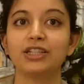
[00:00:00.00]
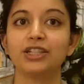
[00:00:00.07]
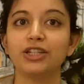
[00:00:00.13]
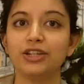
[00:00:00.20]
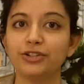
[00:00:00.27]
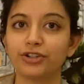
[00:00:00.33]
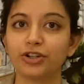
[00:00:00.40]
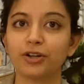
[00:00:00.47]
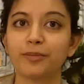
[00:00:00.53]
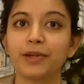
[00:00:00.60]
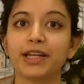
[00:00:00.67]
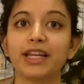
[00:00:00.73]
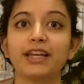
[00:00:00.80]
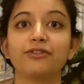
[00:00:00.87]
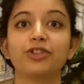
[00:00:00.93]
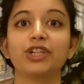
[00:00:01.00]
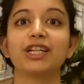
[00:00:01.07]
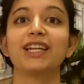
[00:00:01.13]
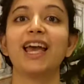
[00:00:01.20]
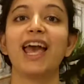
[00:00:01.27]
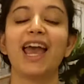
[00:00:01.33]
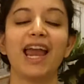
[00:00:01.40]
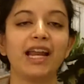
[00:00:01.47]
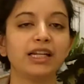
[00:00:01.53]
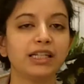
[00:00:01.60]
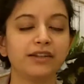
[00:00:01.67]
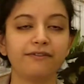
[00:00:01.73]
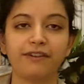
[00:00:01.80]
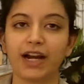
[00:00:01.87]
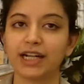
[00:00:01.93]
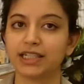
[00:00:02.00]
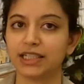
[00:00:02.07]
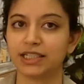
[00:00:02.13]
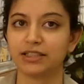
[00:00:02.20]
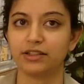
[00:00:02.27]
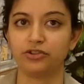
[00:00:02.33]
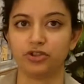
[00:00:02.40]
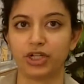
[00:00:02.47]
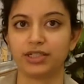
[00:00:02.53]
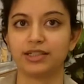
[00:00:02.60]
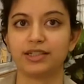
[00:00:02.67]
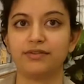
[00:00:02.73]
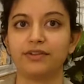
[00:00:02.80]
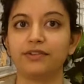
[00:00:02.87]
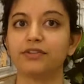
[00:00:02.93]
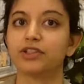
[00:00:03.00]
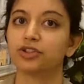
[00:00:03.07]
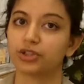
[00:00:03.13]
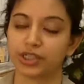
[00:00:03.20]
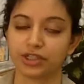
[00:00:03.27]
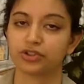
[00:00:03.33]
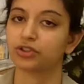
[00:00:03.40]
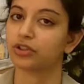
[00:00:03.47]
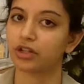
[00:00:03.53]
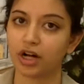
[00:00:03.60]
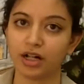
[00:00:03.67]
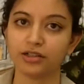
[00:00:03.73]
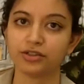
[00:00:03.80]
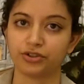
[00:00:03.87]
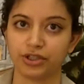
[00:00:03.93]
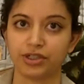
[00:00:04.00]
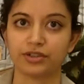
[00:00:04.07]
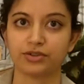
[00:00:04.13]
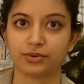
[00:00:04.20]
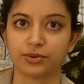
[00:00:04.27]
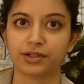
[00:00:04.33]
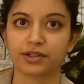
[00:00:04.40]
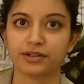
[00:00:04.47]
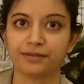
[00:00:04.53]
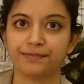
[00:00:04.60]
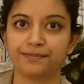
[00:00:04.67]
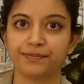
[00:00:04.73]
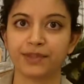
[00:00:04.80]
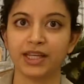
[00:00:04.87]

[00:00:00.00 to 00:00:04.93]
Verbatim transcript: to determine if she had any findings suggestive of a traditional collagen disorder,